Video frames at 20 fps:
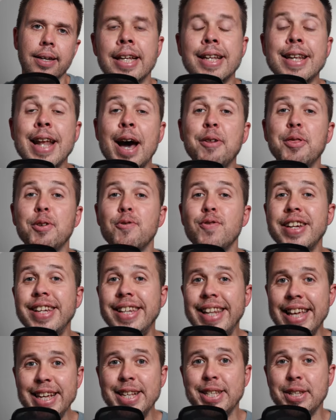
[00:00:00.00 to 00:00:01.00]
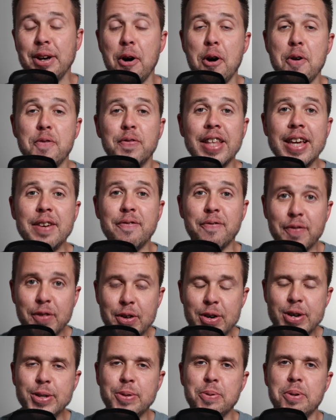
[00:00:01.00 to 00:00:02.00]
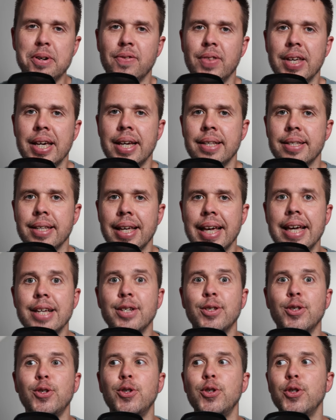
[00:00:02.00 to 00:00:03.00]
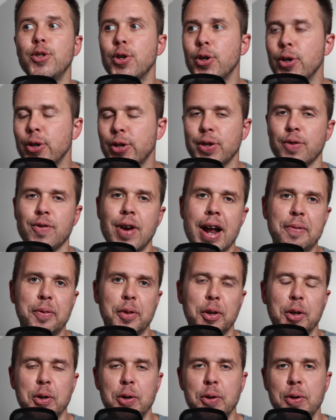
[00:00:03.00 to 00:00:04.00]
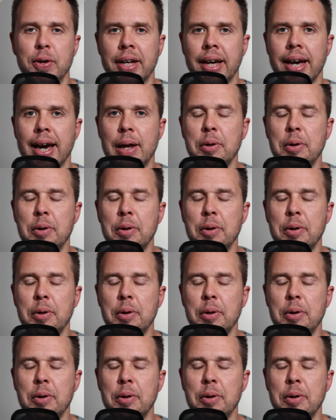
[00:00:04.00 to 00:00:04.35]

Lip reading: Now, the release of the first one of these is just around the corner,